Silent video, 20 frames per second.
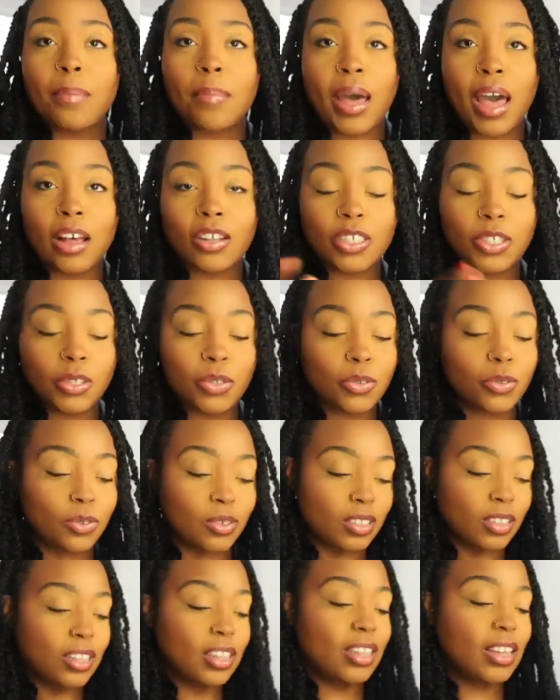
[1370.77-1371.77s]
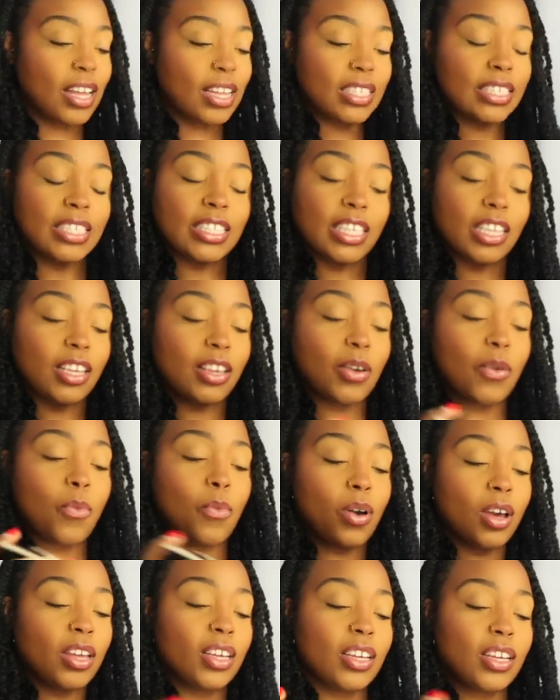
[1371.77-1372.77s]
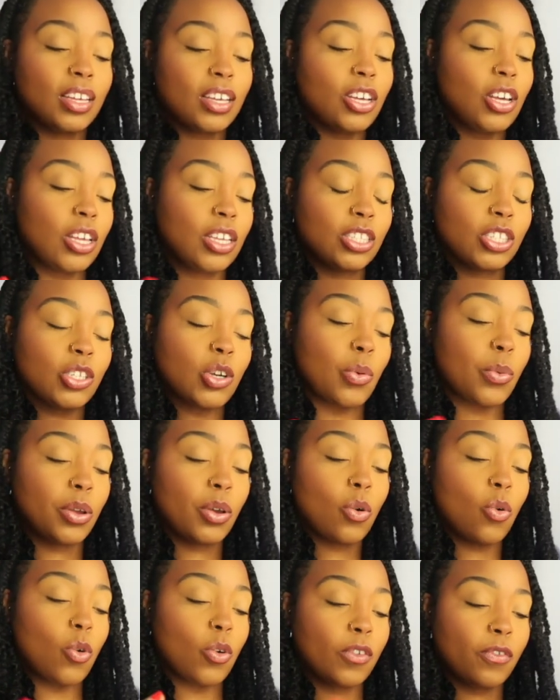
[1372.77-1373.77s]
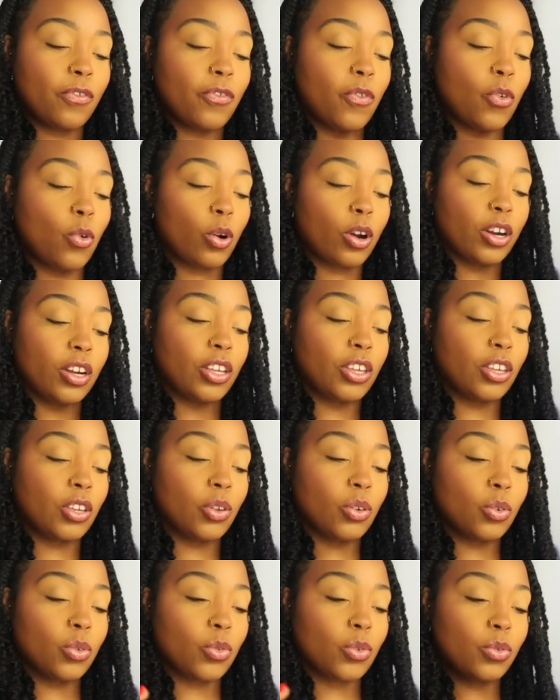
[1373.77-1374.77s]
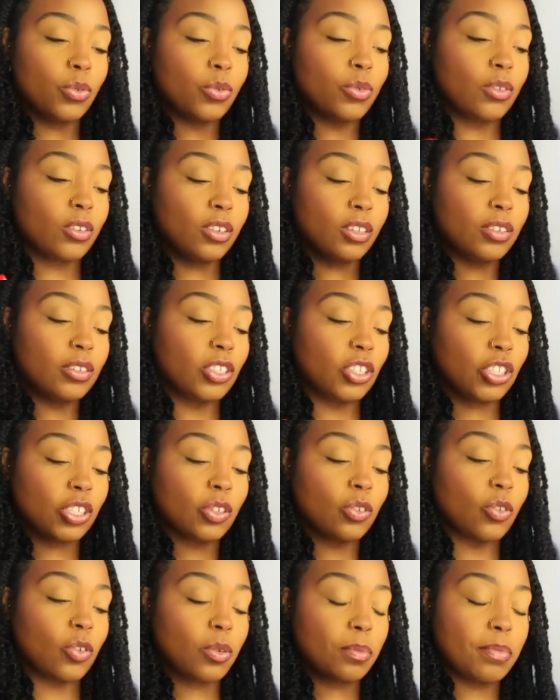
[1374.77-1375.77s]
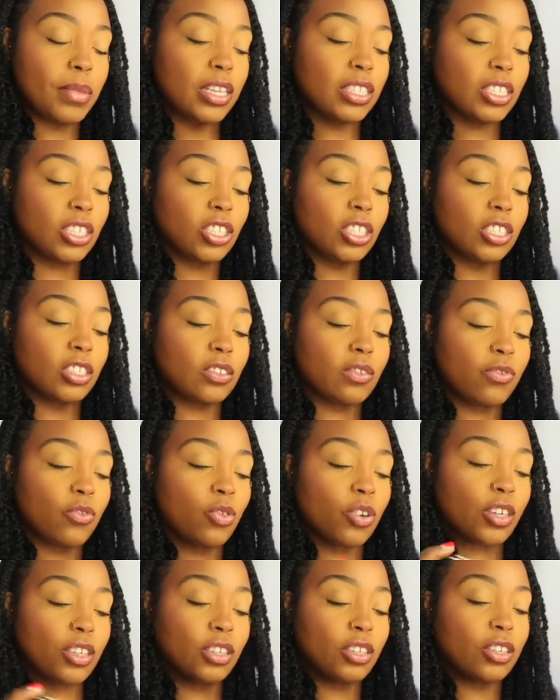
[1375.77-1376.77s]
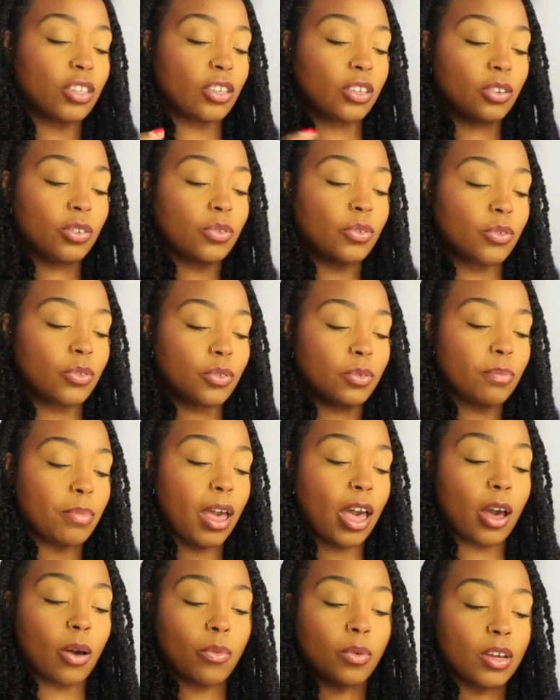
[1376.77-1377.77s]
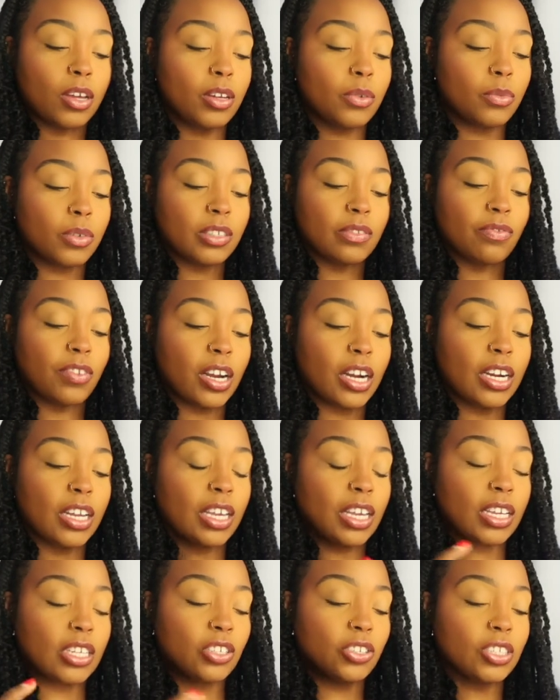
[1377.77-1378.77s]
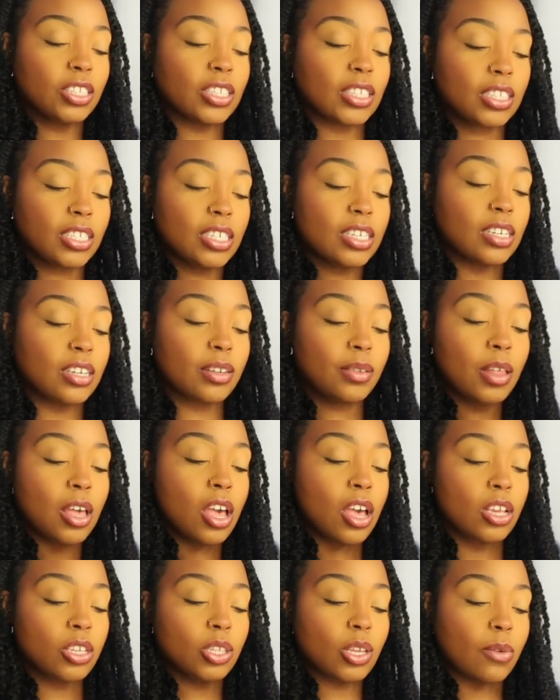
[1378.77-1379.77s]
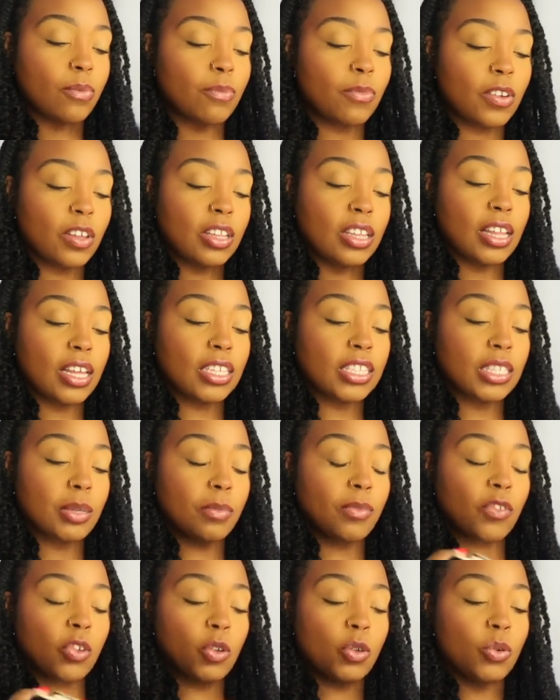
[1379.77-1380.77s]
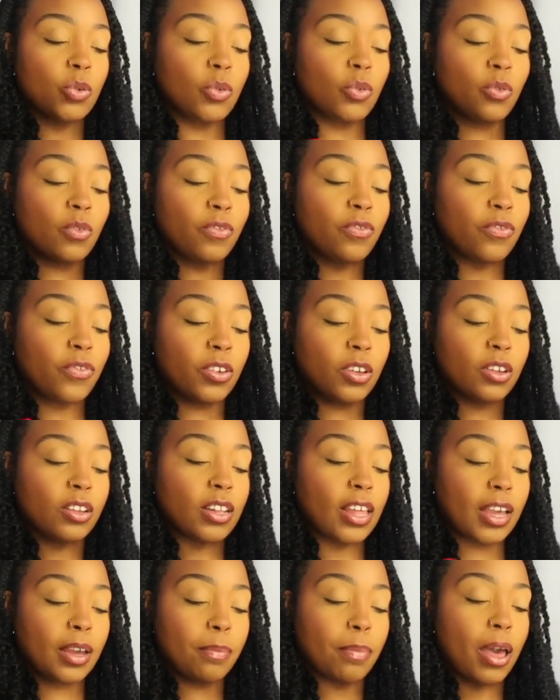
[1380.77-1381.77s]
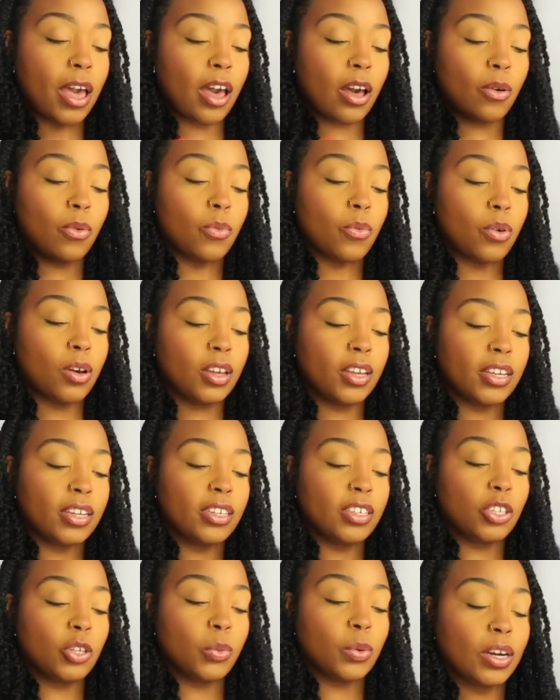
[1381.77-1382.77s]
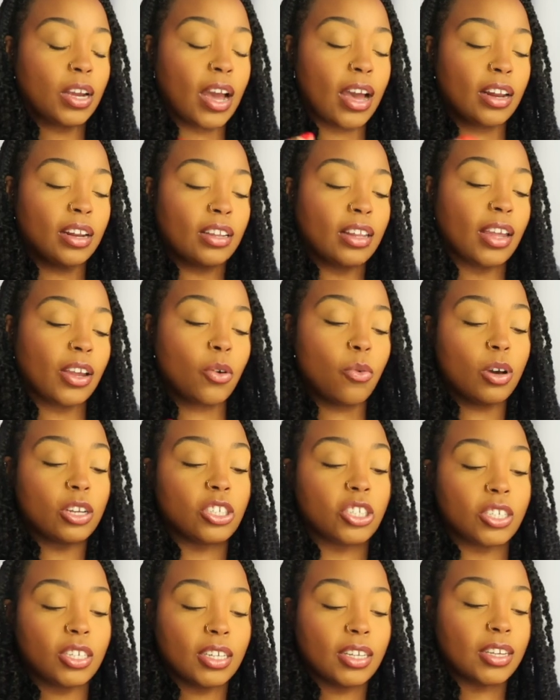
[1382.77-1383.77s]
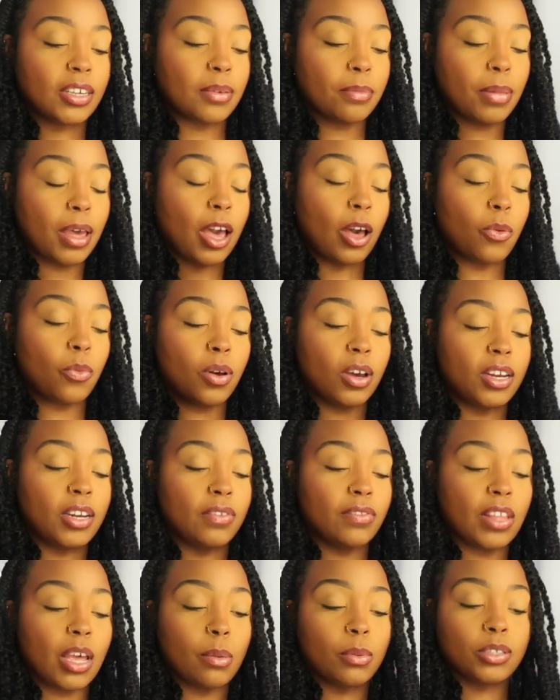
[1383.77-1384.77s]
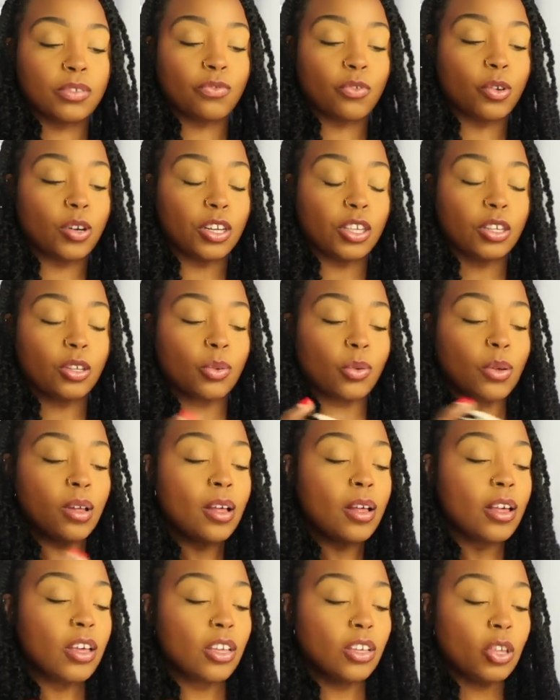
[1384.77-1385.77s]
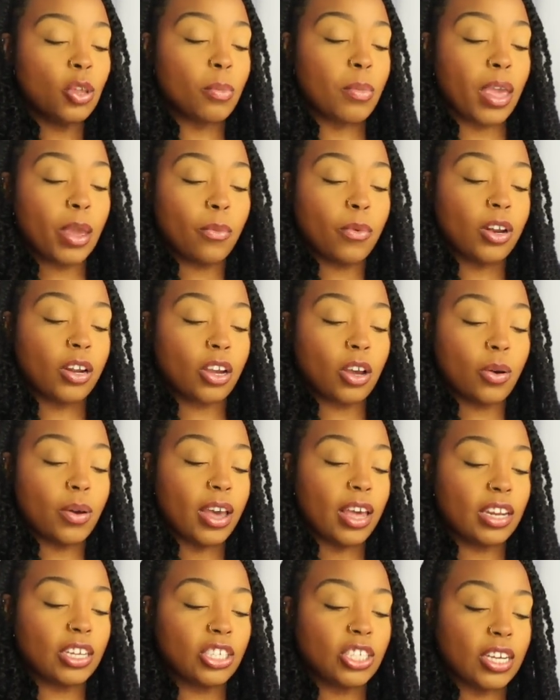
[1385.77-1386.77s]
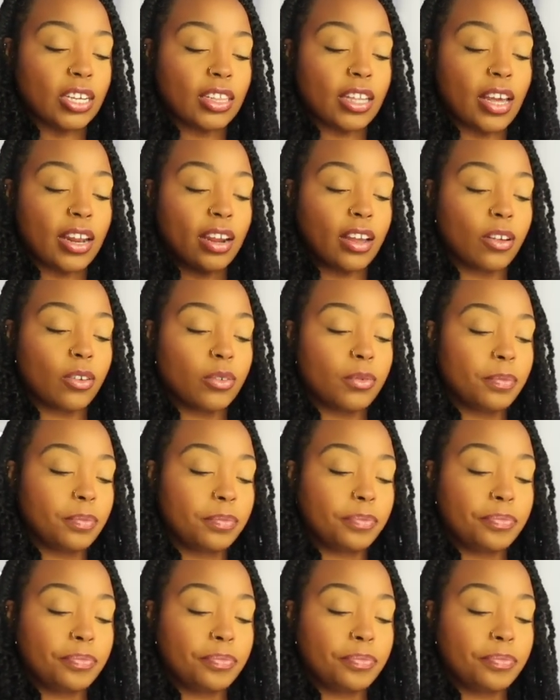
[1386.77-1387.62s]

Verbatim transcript: Pow two, let's see what is going on for you. General messages for you. Pile one was very interesting. So I'm feeling like some of you feel like pile one, were kind of like questioning pile one if that was for you. You may want to go ahead and check that out.